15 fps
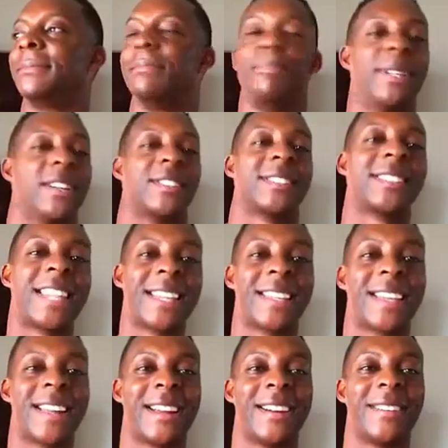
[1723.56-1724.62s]
Bills are taken
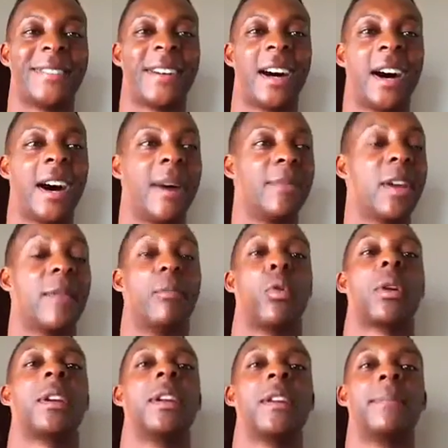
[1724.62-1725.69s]
care of. You have
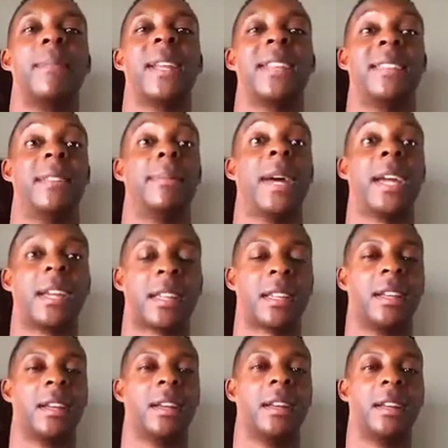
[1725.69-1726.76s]
more than enough money in the bank.
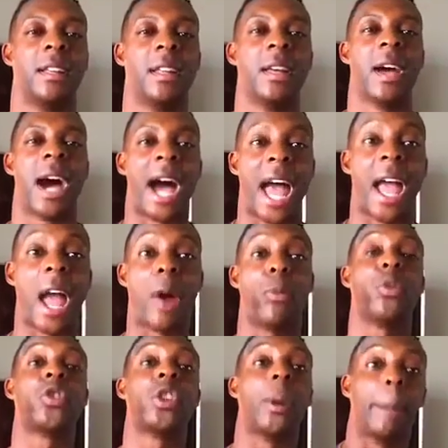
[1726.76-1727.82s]
I
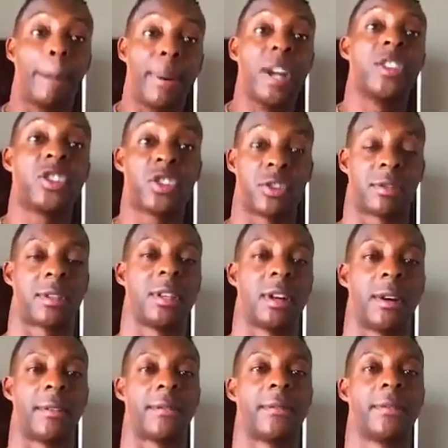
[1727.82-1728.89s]
want you to put
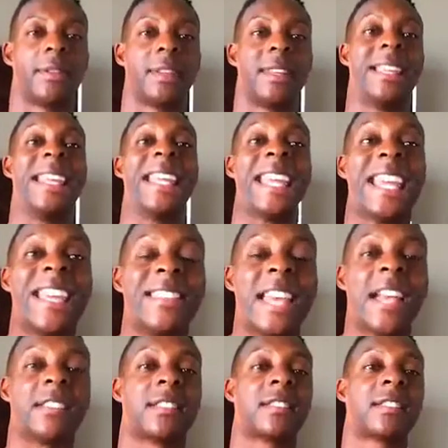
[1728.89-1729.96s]
yourself in
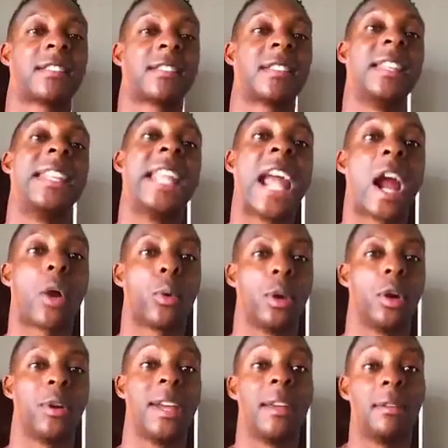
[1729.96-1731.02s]
that
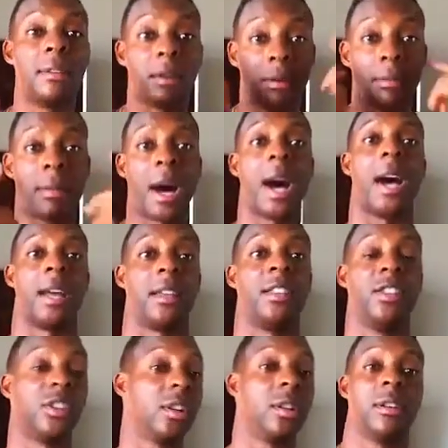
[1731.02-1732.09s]
scenario in your mind.
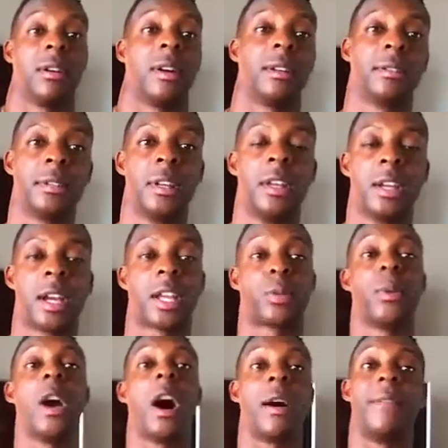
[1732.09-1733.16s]
And you can do it. Because
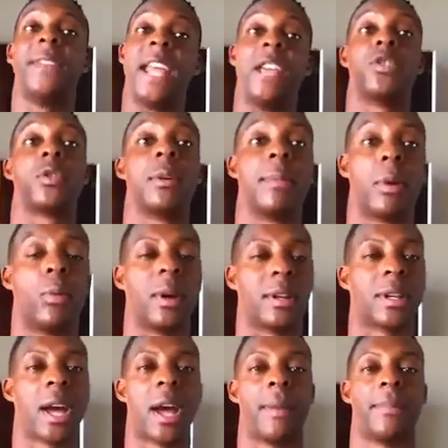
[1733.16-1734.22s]
we all have daydream at one
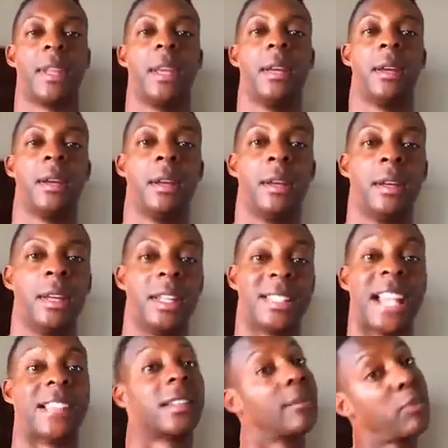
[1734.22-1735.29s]
time. It
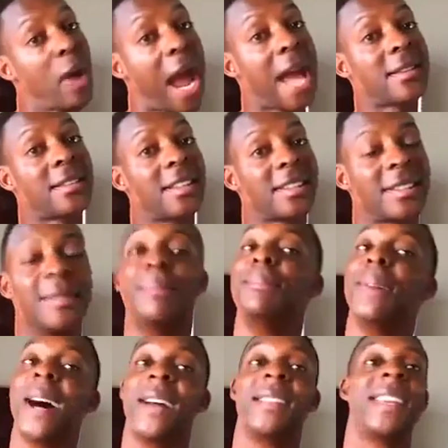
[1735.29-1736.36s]
takes some practice,
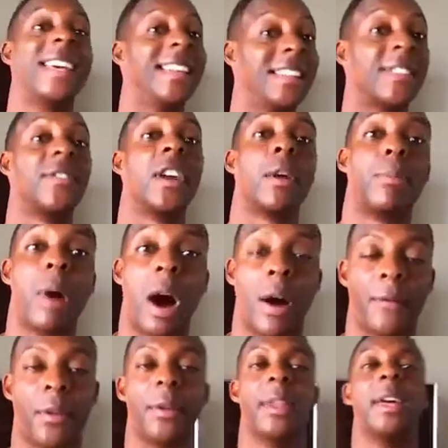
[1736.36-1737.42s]
but it is very
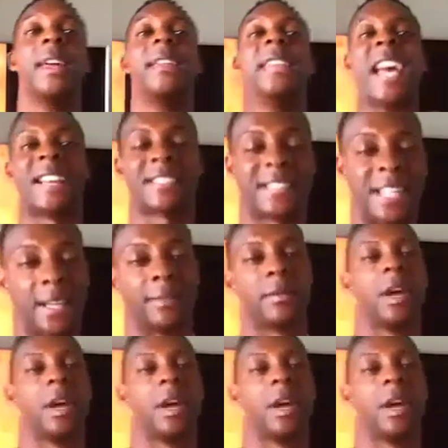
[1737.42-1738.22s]
powerful. Next thing.